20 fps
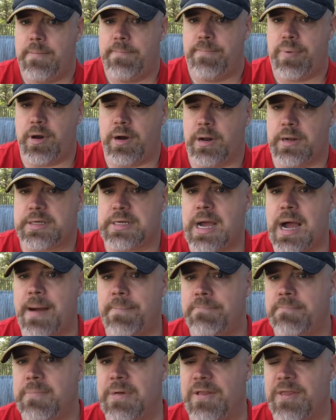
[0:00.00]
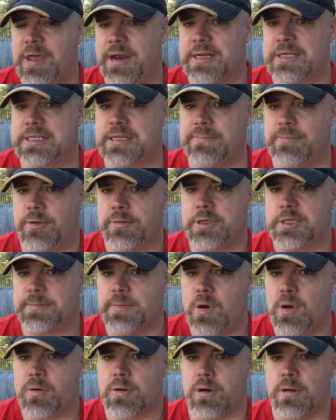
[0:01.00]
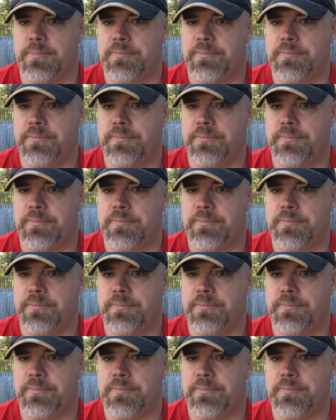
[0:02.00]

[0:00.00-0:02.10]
put it on top, and then assemble the smoker.